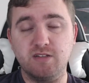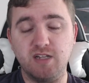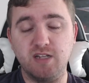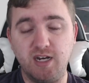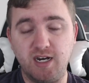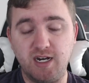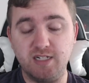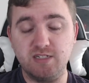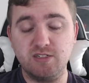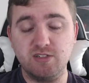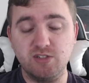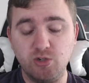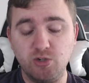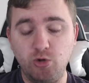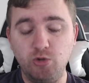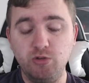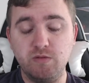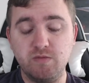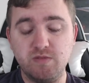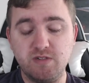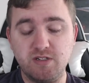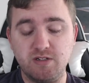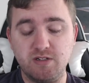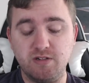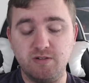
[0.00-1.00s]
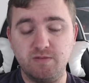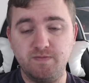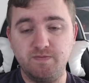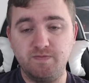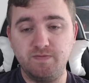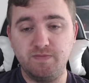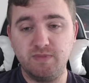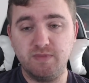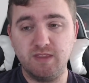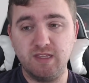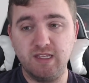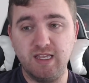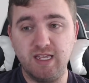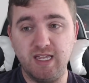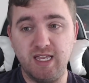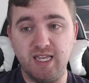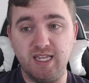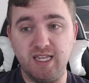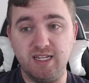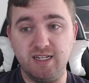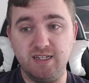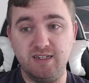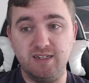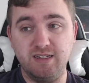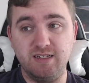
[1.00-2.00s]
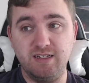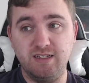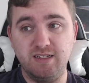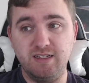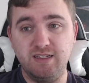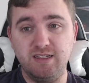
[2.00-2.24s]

God told them to. And